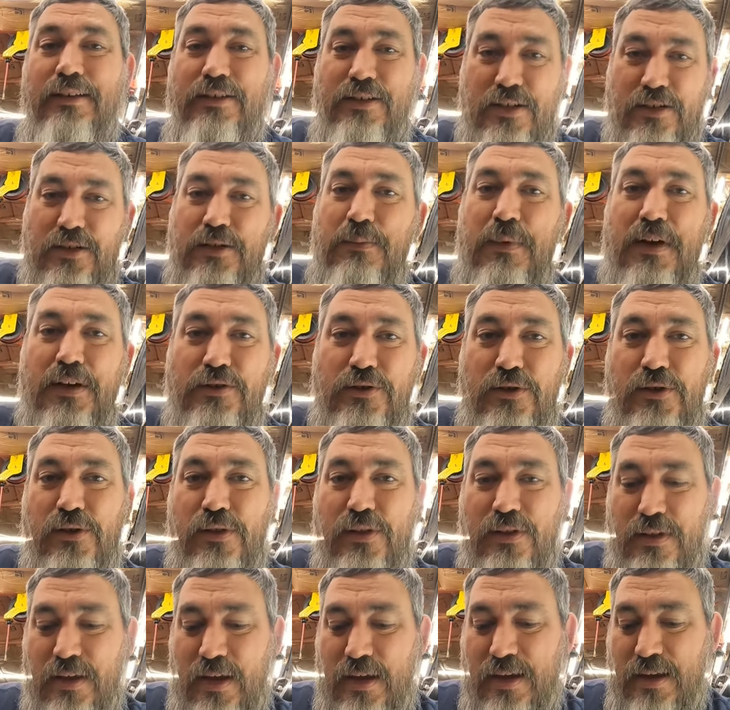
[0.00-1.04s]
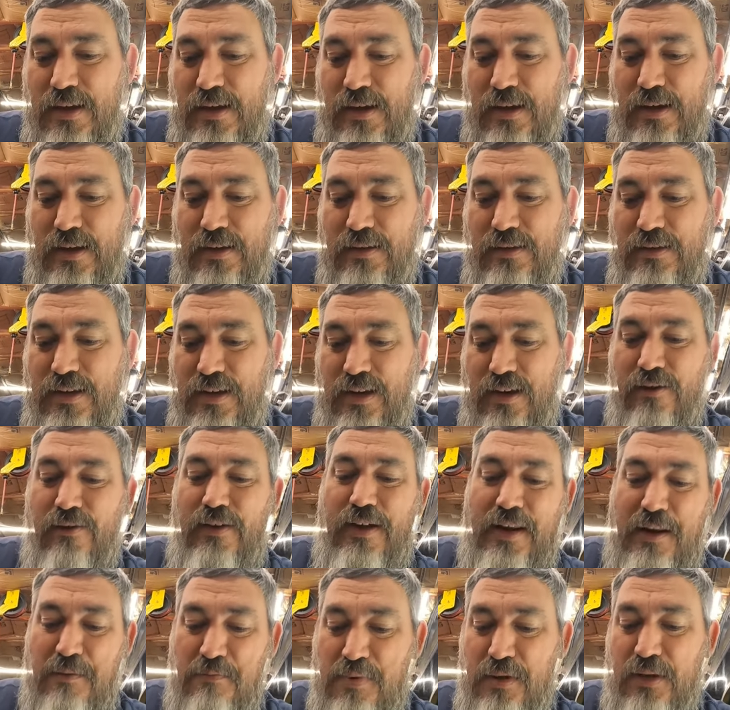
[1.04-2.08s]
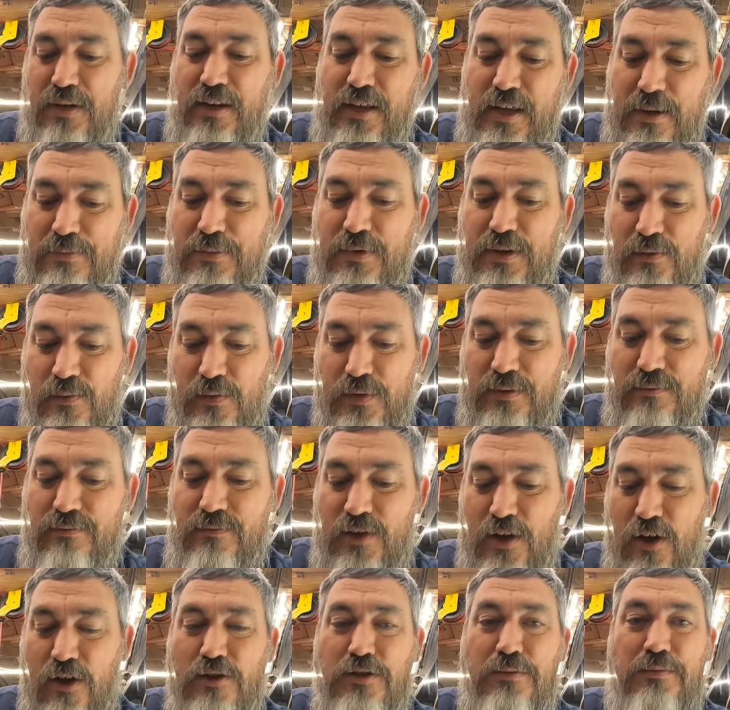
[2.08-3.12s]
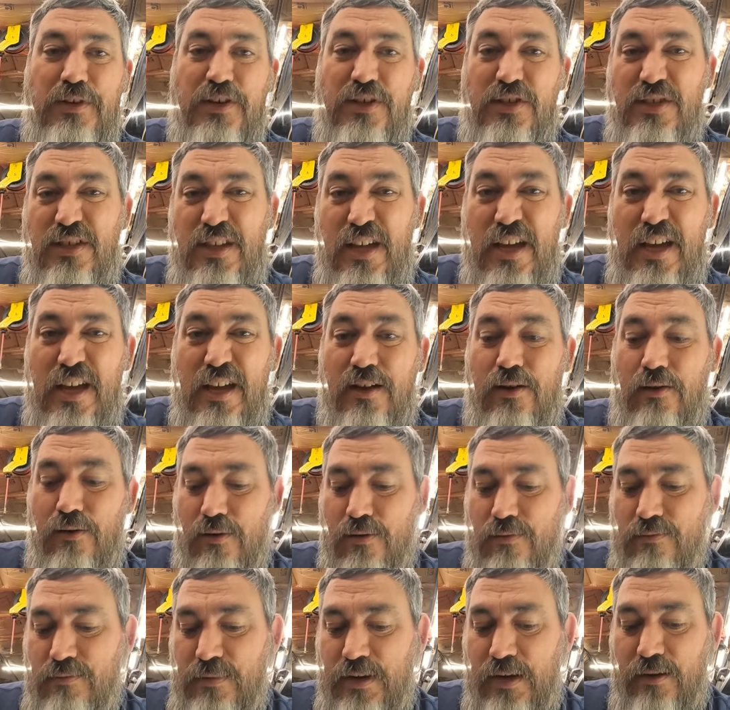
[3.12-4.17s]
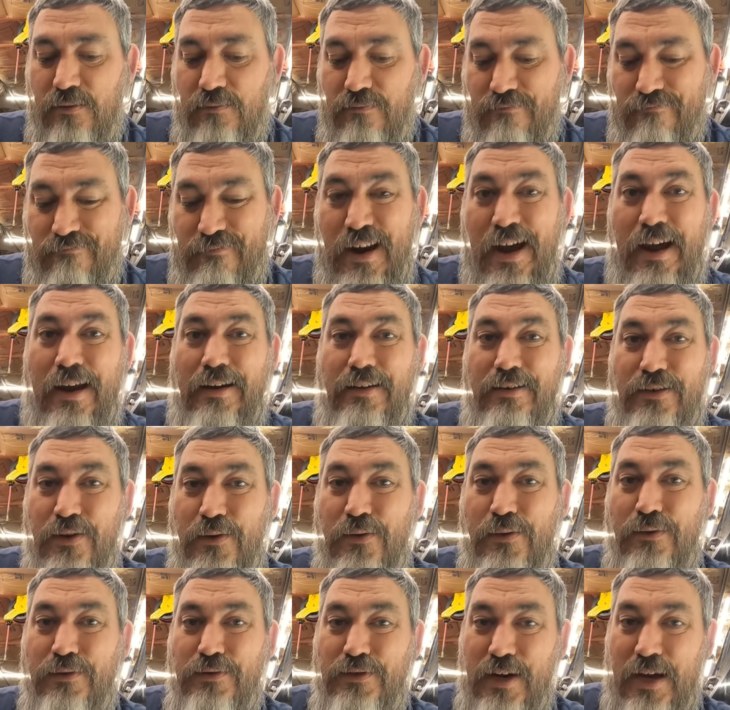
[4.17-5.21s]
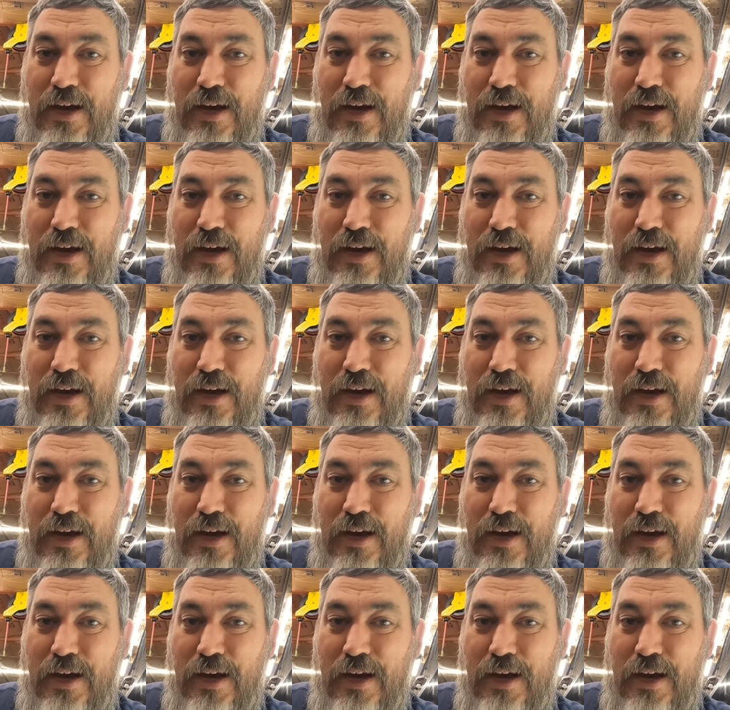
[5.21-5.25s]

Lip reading: just to make sure that they, any buildup that would cause them to stick or, you know, not do their